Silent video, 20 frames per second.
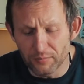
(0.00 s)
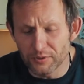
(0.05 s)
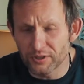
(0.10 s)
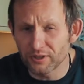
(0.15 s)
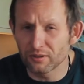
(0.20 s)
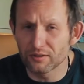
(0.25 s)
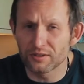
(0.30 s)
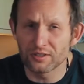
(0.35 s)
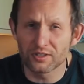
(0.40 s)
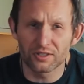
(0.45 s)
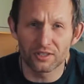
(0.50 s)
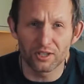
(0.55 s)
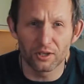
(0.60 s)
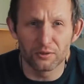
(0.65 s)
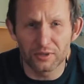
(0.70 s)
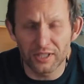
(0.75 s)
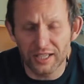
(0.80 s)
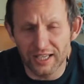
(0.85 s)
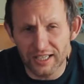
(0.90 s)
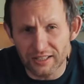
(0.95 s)
So I was so
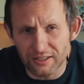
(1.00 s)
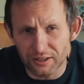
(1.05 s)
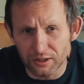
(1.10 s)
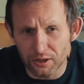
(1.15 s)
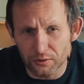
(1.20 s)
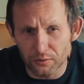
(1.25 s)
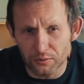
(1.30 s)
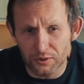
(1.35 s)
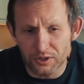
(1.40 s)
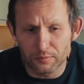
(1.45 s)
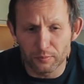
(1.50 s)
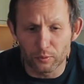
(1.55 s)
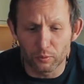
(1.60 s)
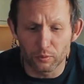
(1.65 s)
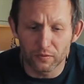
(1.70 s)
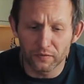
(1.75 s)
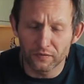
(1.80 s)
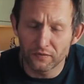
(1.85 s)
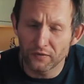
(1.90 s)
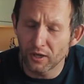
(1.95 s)
keen to go to a smaller
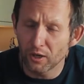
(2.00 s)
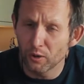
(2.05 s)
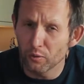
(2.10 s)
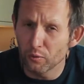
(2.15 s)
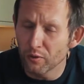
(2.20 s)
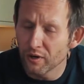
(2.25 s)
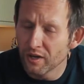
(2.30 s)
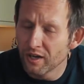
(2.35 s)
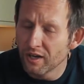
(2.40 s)
phone.